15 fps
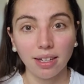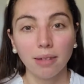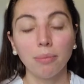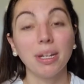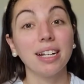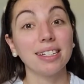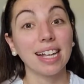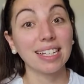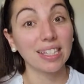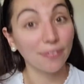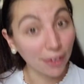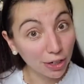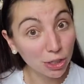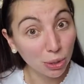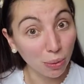because as a
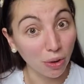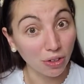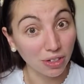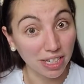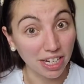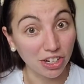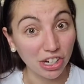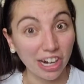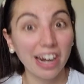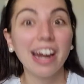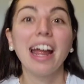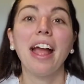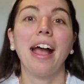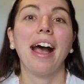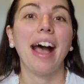virtual teacher,
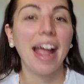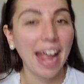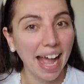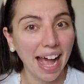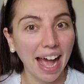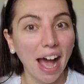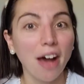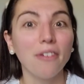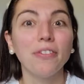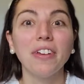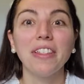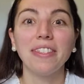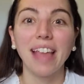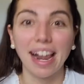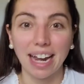I have
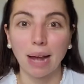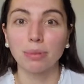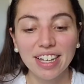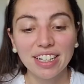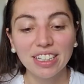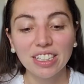that option.